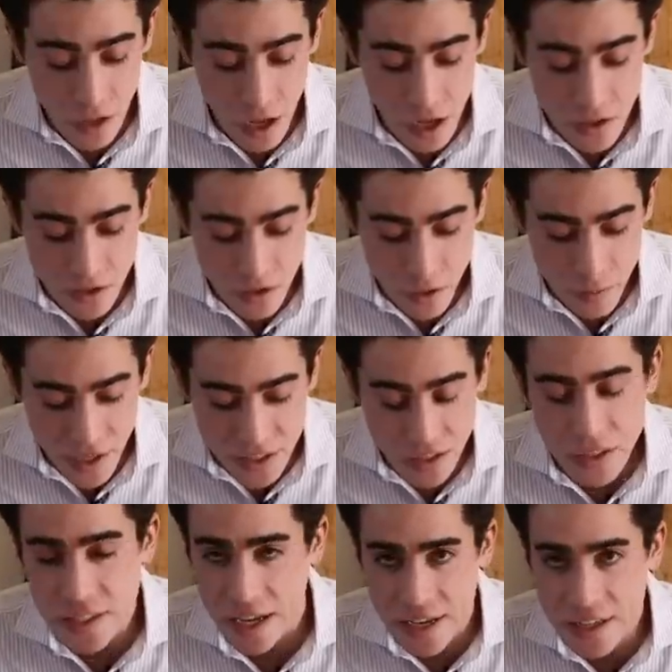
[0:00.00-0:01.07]
Uh, so
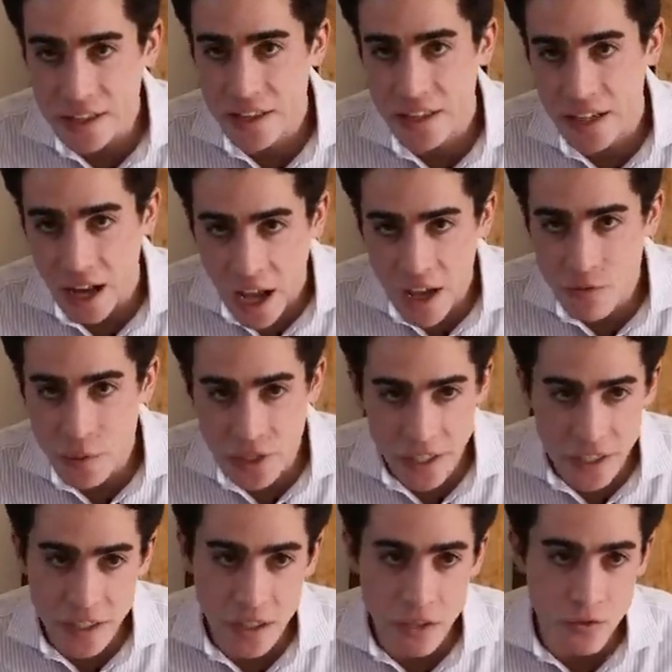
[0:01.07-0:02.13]
basically anything that I've been
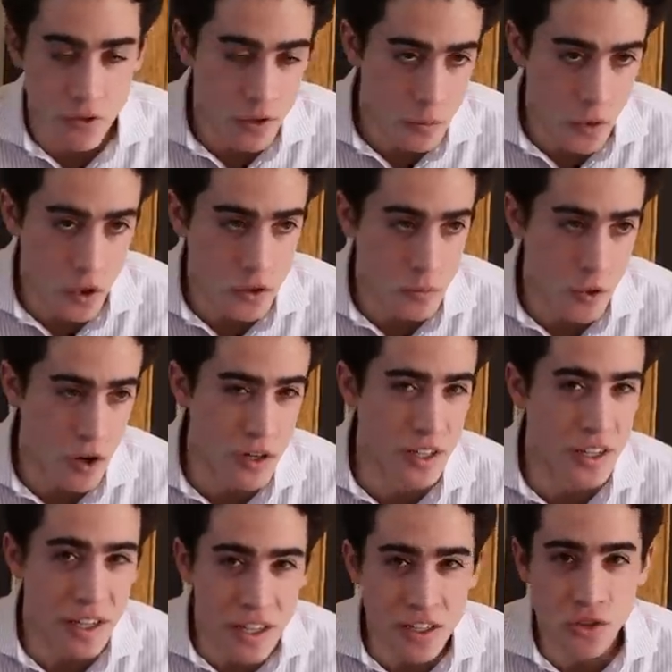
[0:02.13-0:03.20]
eating for the most
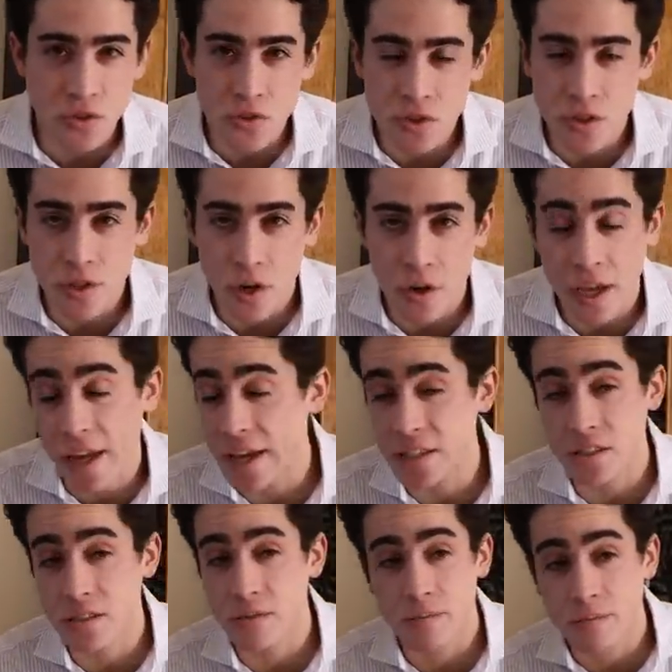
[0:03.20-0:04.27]
part is usually okay.
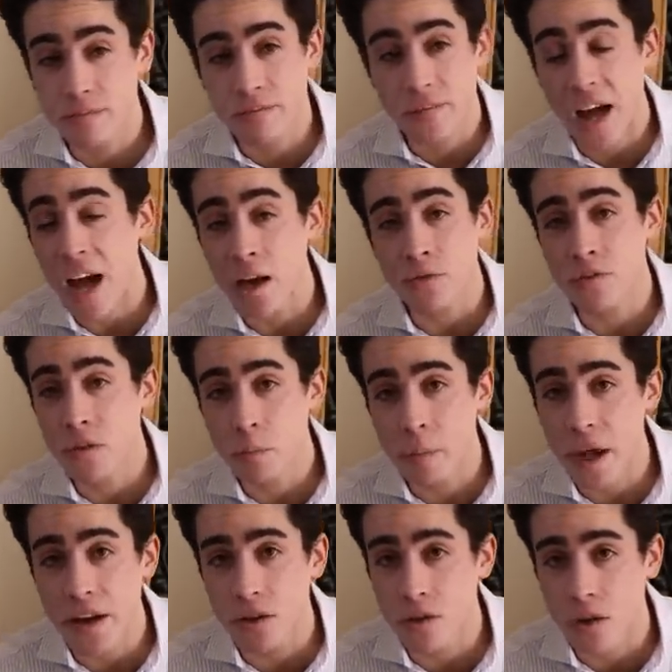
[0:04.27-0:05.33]
And I feel
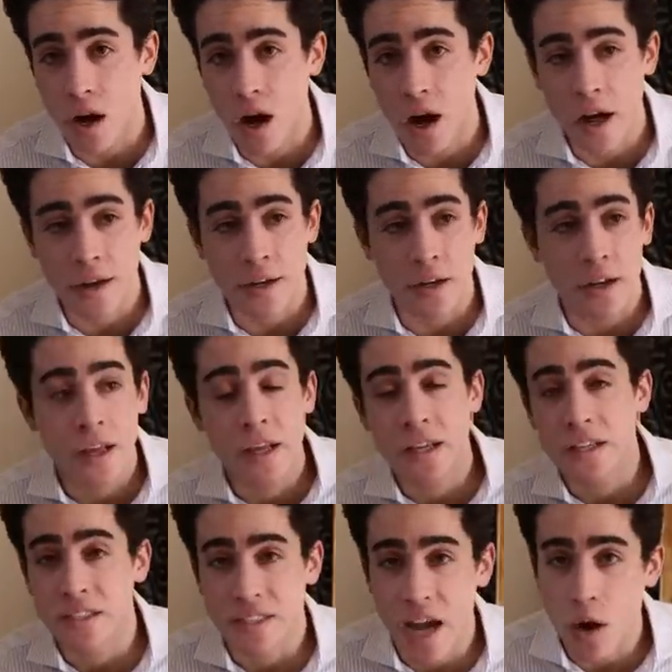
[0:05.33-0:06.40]
better on
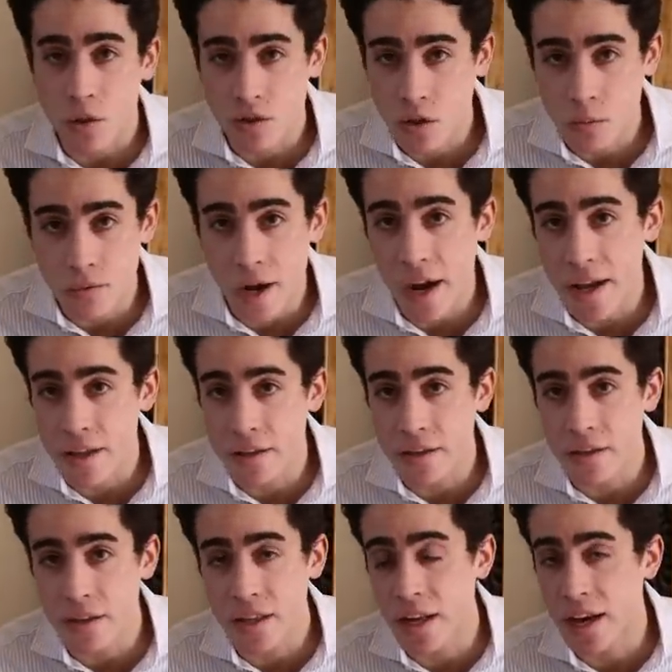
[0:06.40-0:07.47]
sourdough
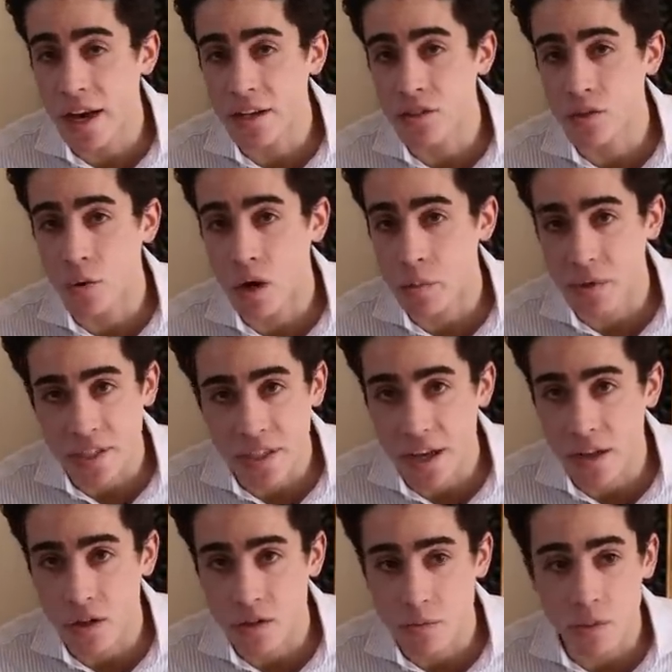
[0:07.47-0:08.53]
bread than I do on
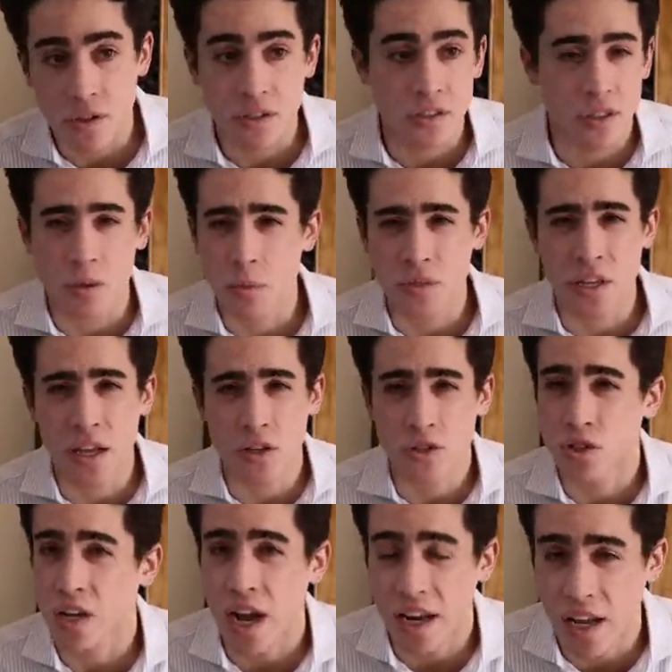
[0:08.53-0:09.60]
potatoes because, you know,
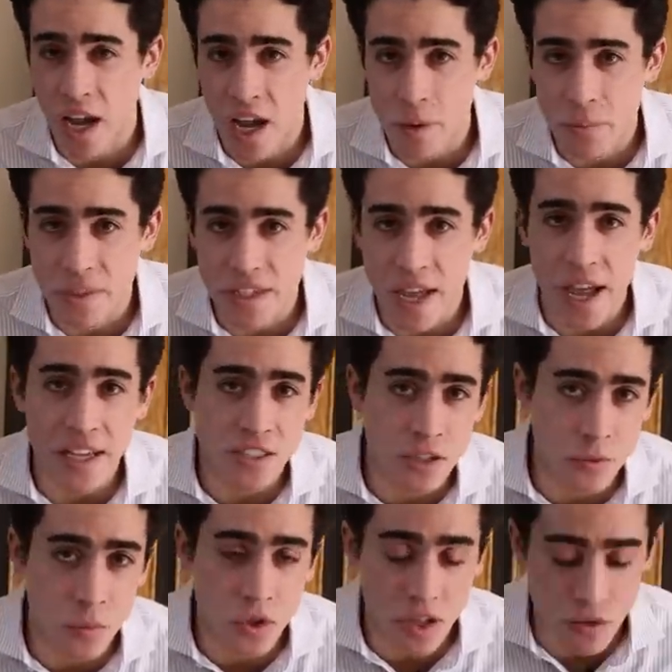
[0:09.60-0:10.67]
potatoes are kind of high in
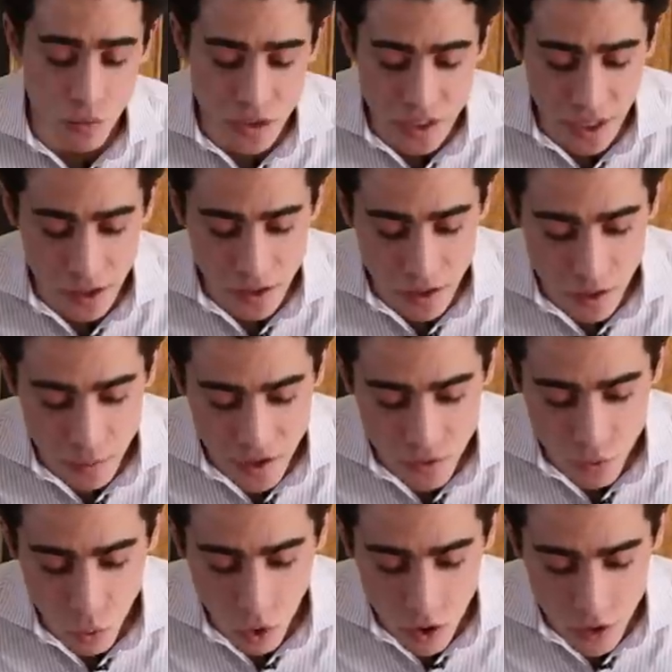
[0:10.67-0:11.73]
potassium. You can retain a little bit
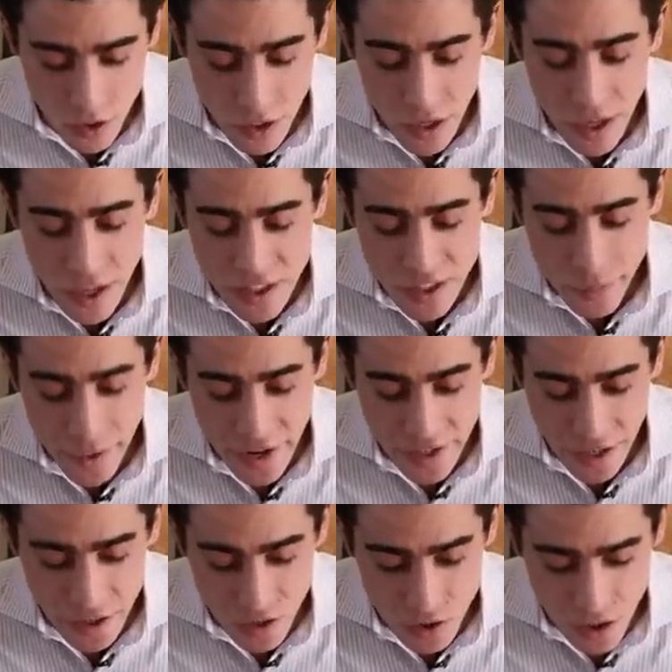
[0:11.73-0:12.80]
of water
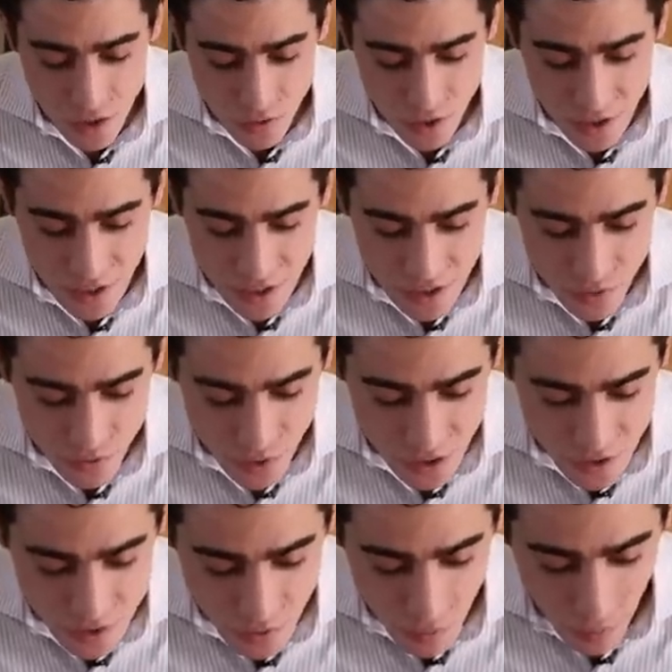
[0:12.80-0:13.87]
depending on your liver and kidney
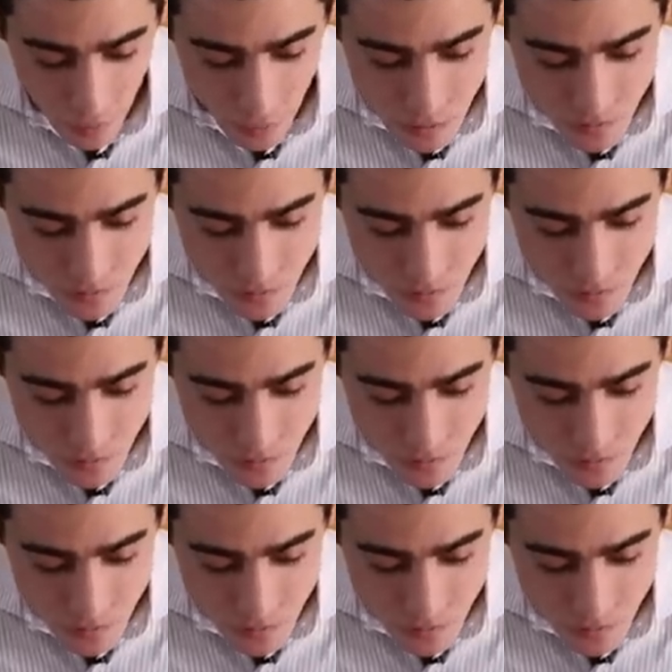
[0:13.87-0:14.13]
function.